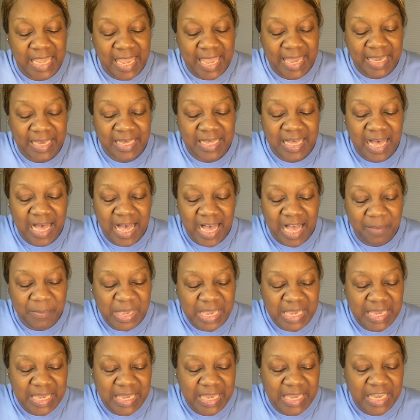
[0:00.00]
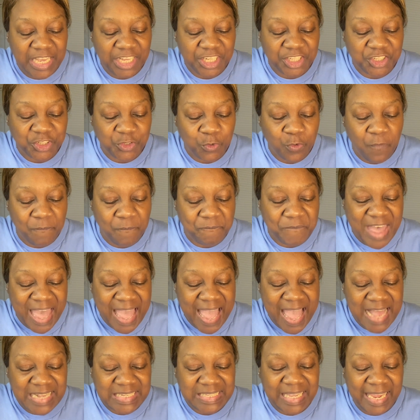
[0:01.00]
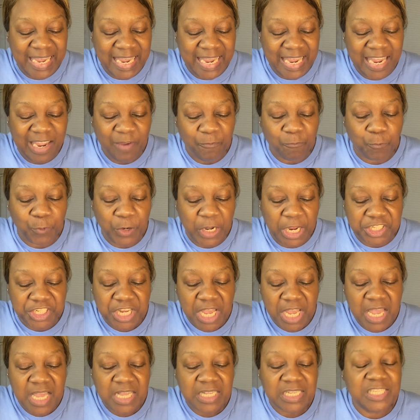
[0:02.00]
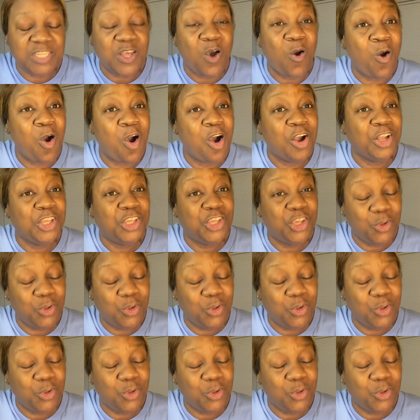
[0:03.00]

and coming into vast and rich soil.